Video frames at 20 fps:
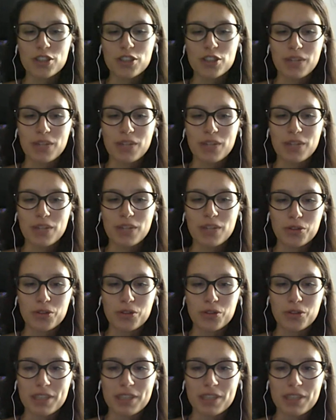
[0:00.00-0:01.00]
I would like to
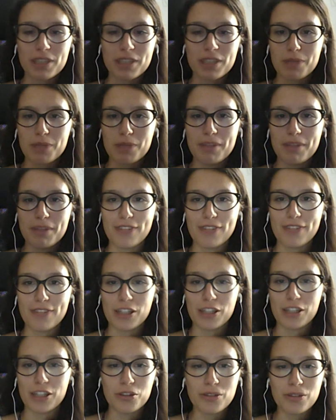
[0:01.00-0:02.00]
know, because maybe if I
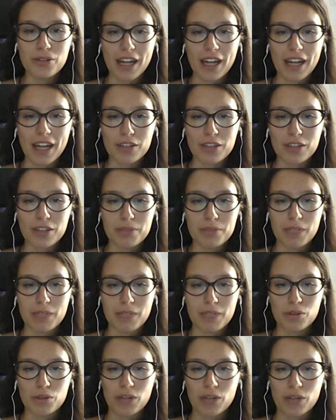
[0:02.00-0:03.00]
knew, I could be
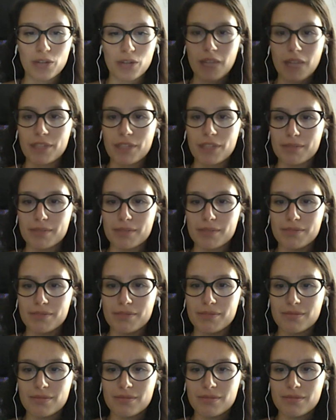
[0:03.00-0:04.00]
able to help them.
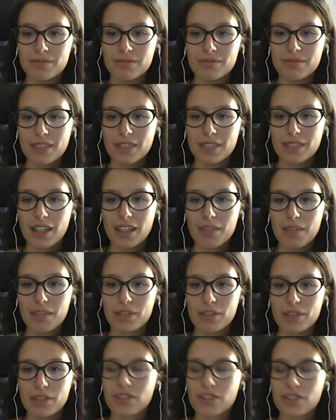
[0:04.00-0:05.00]

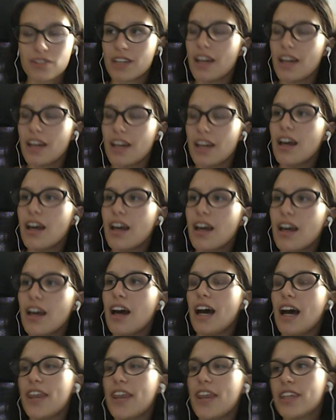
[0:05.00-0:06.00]
Because
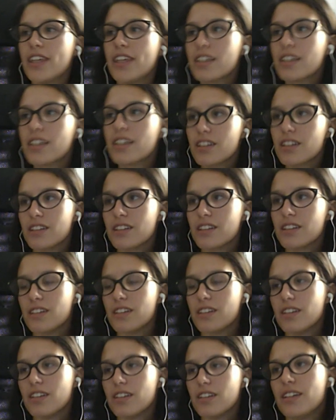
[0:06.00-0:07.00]
I think
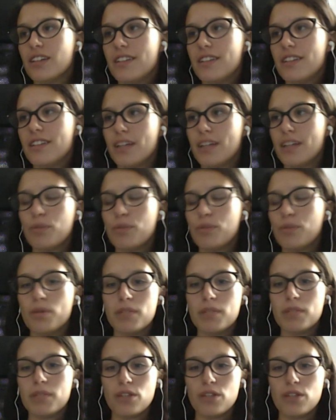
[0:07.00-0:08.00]
they're
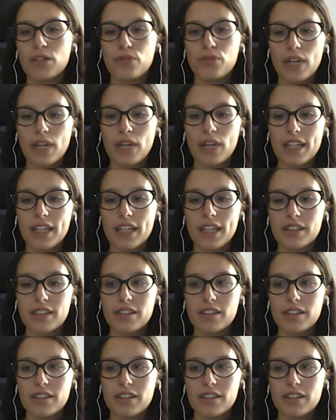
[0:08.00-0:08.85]
probably afraid.